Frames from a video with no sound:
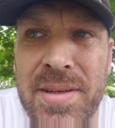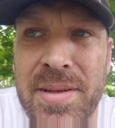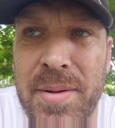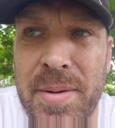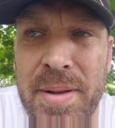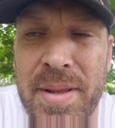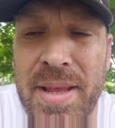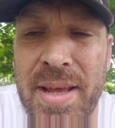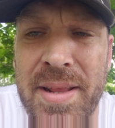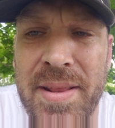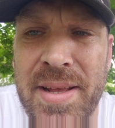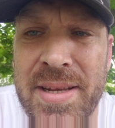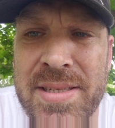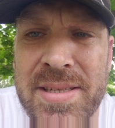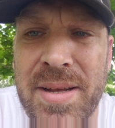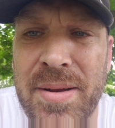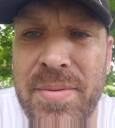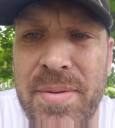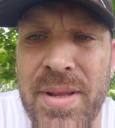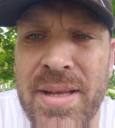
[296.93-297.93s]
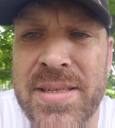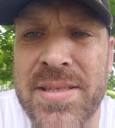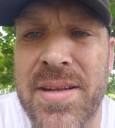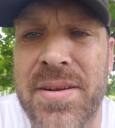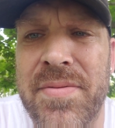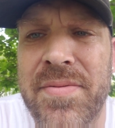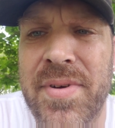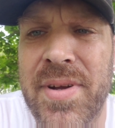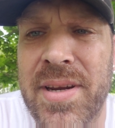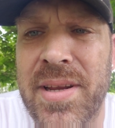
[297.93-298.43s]
and that's not
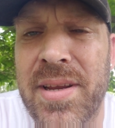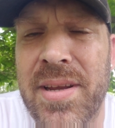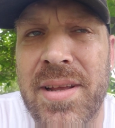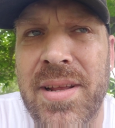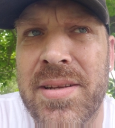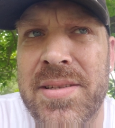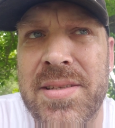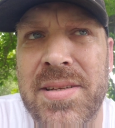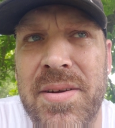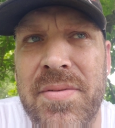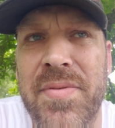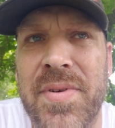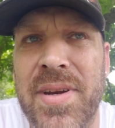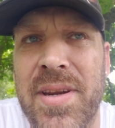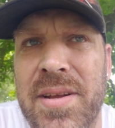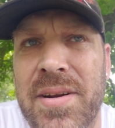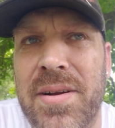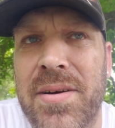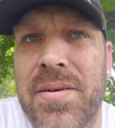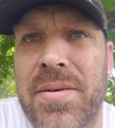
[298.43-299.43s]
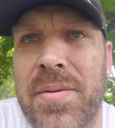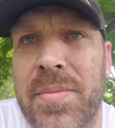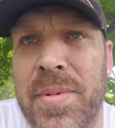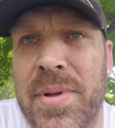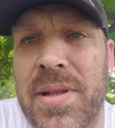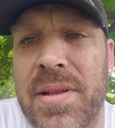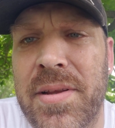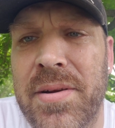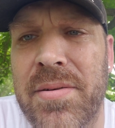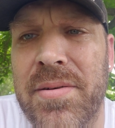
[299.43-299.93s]
funny. That's not funny at all. I
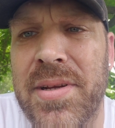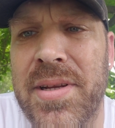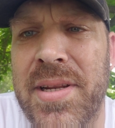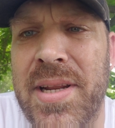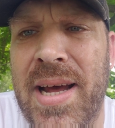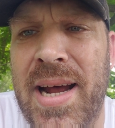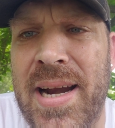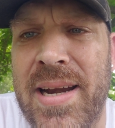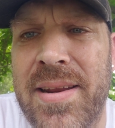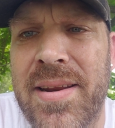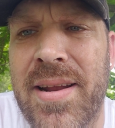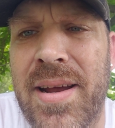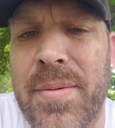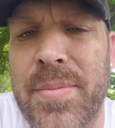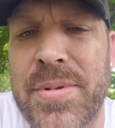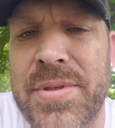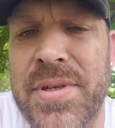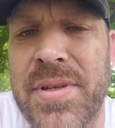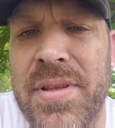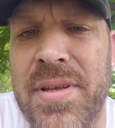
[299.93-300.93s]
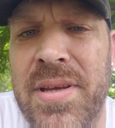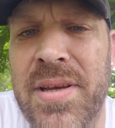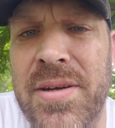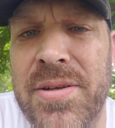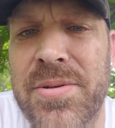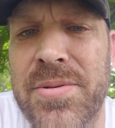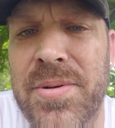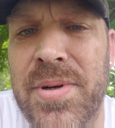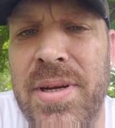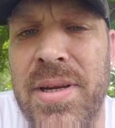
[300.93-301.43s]
mean, literally 99% of the
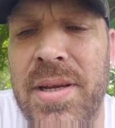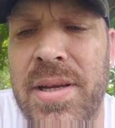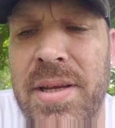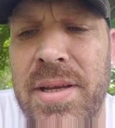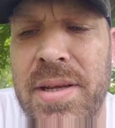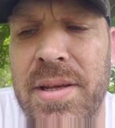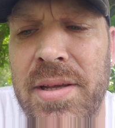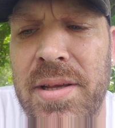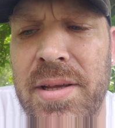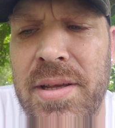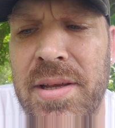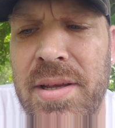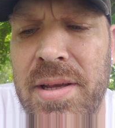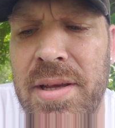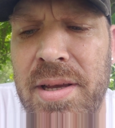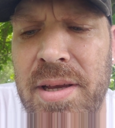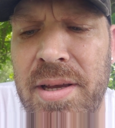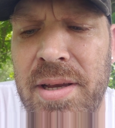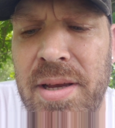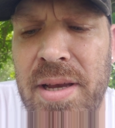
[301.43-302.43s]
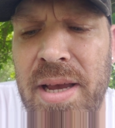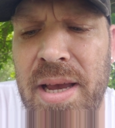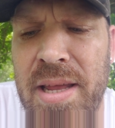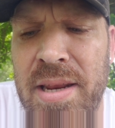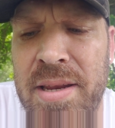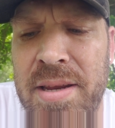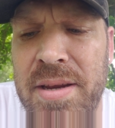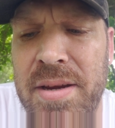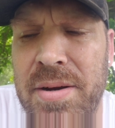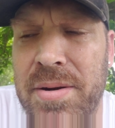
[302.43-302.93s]
country
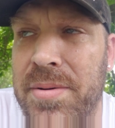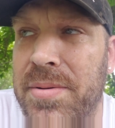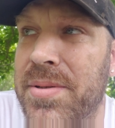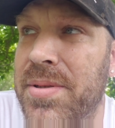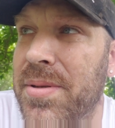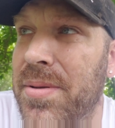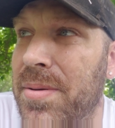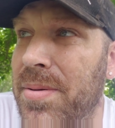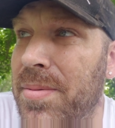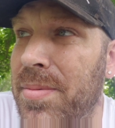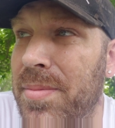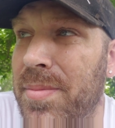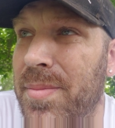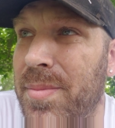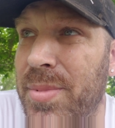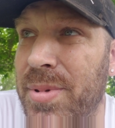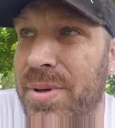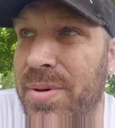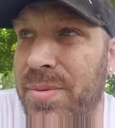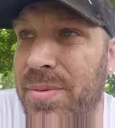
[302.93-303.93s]
adhere to being